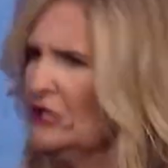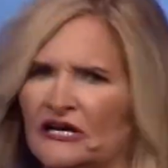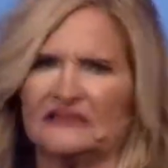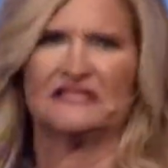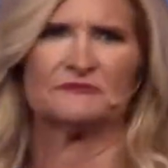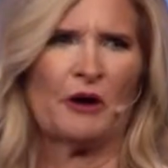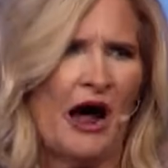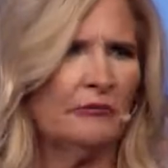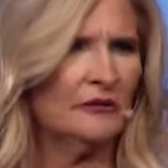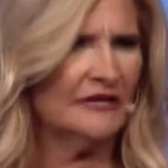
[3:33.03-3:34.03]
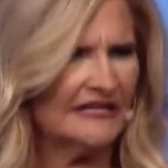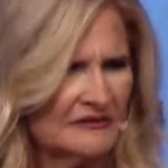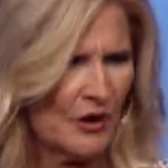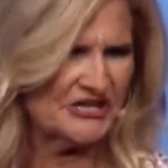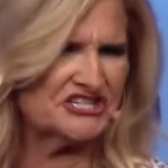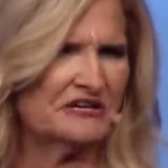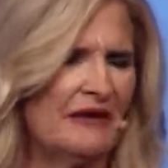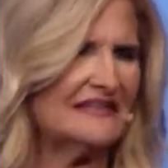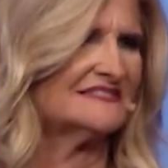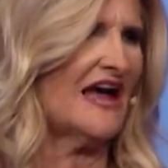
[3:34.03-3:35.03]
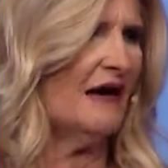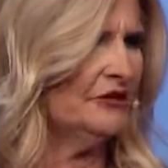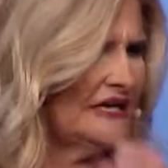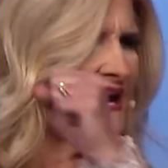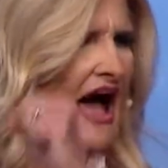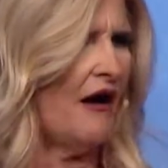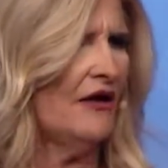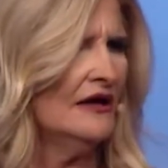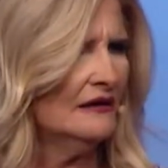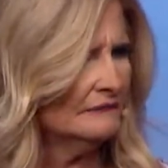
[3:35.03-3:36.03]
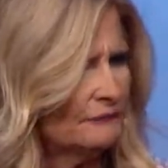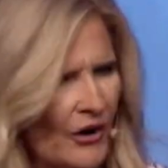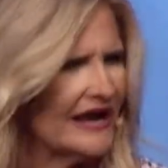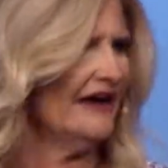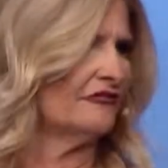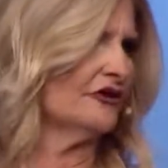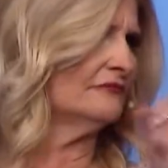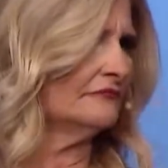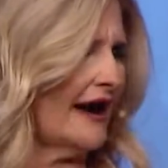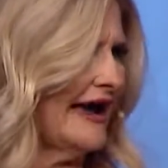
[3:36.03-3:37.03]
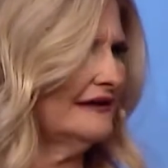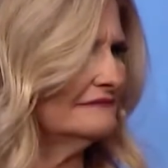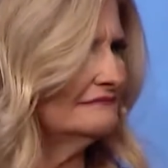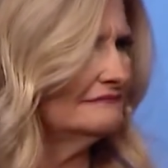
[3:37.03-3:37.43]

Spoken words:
Look at this problem. Look at what she messed up. Look at how, whatever, right?